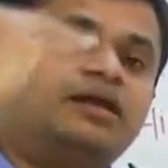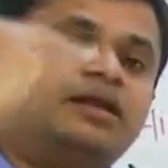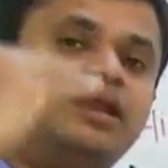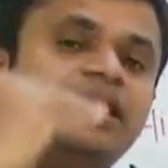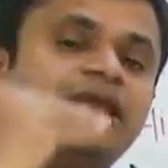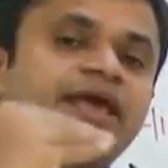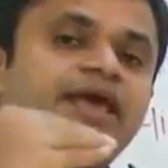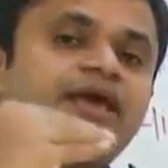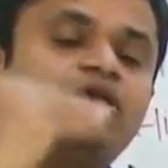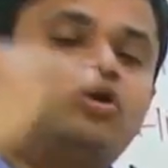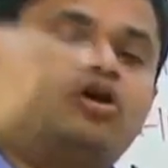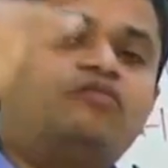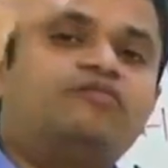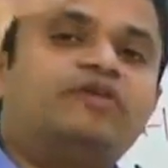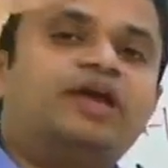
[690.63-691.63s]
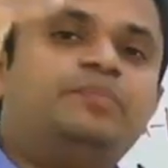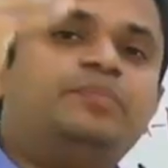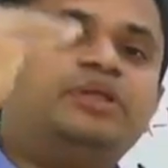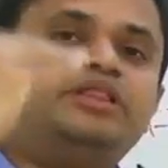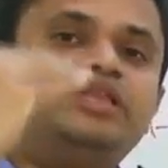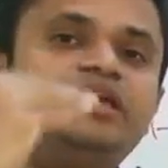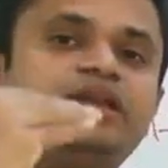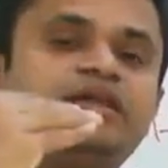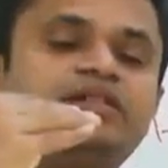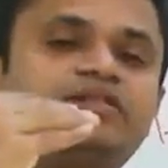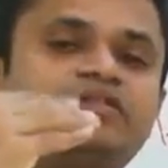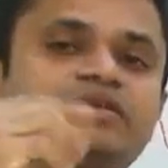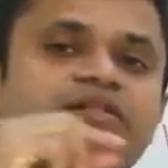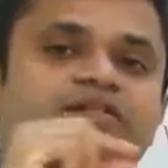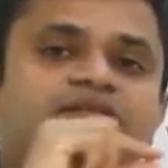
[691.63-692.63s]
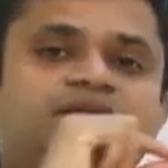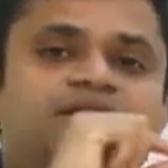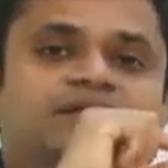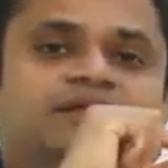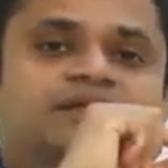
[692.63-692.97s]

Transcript: layer of epithelial cells.